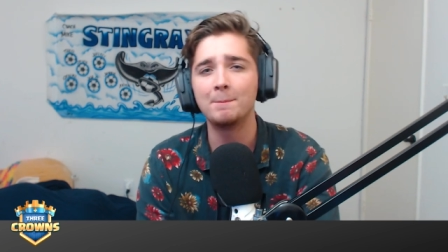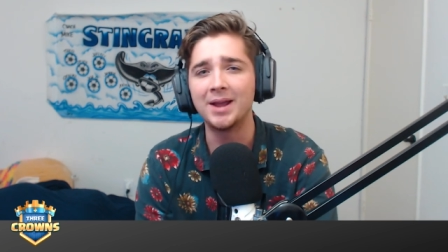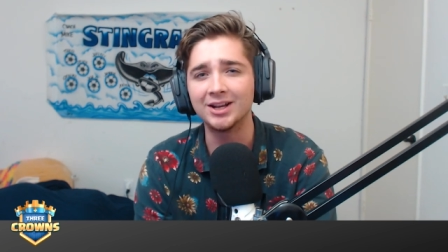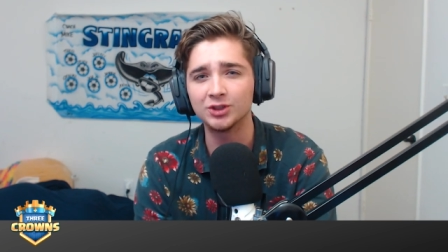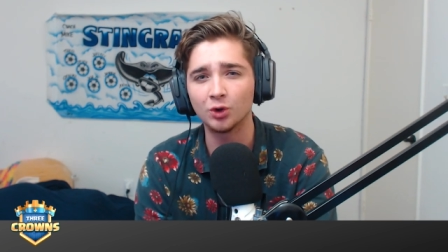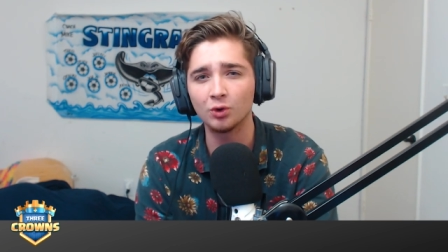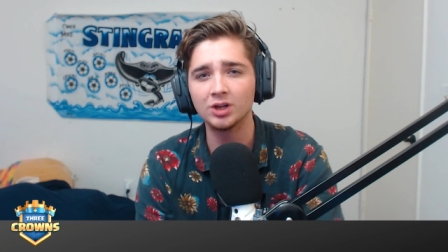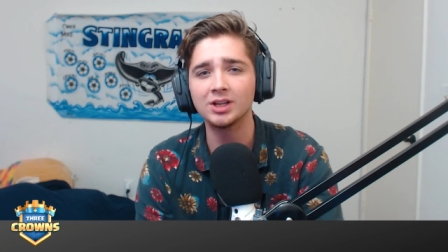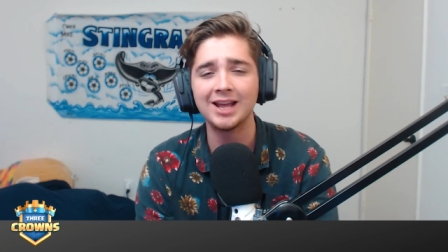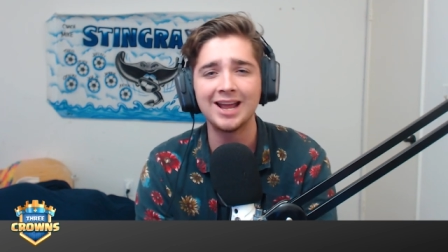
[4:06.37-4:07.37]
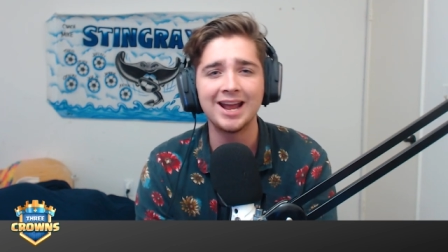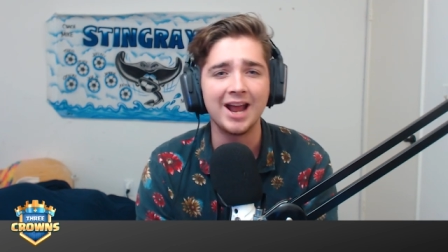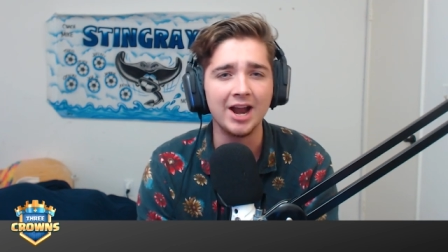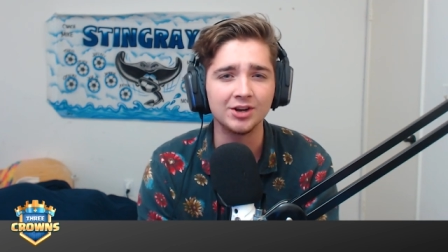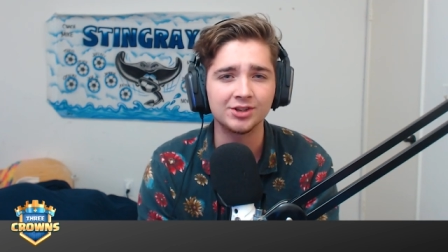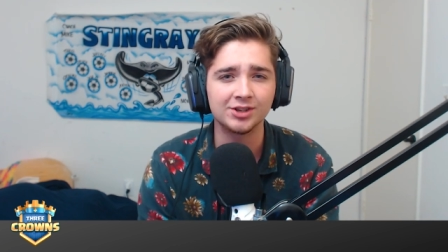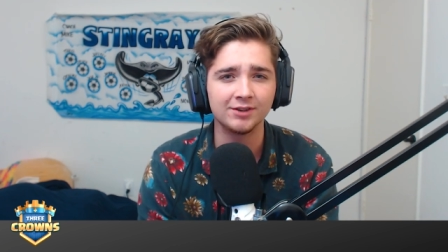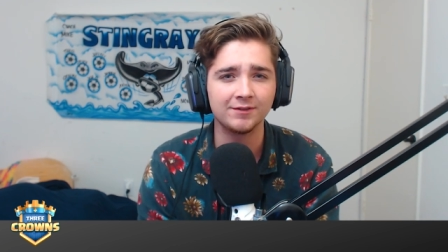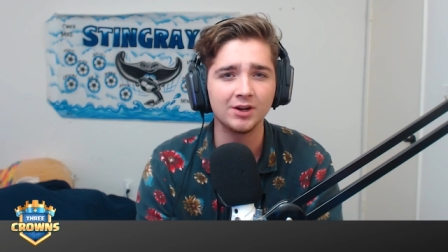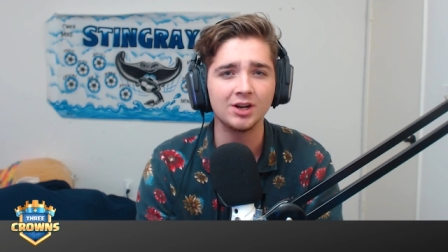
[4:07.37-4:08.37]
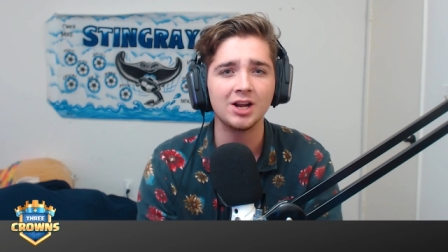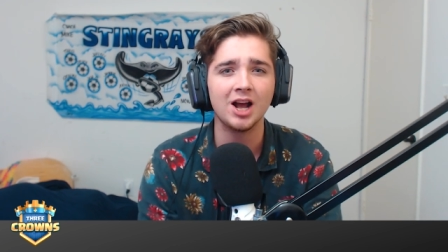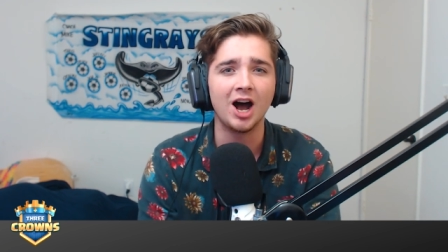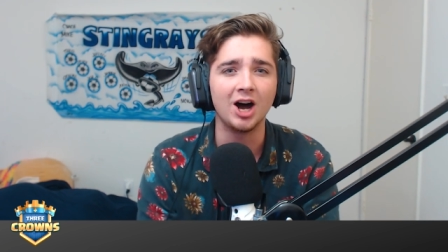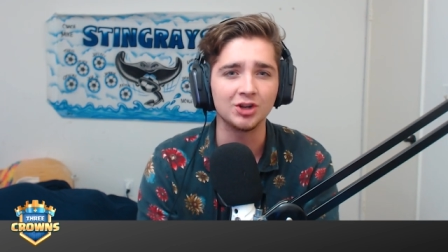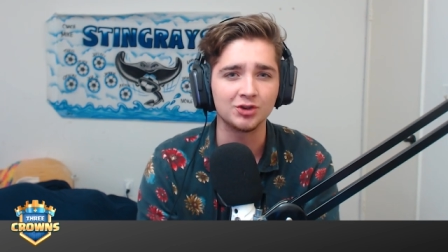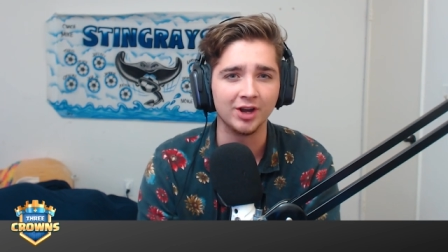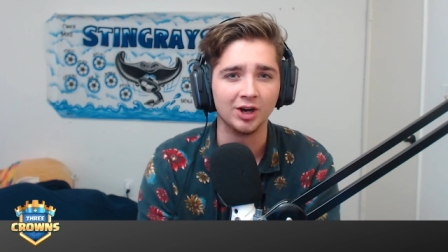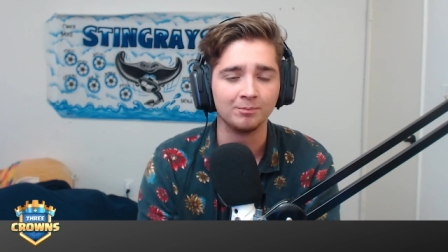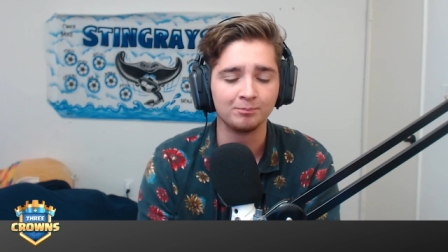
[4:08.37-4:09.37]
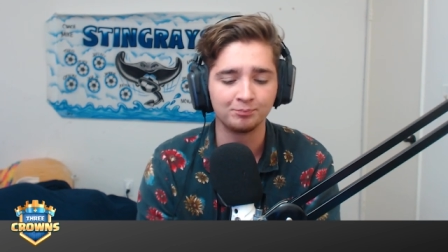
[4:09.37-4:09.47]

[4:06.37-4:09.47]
Pandora, Air Surfer, Adriel.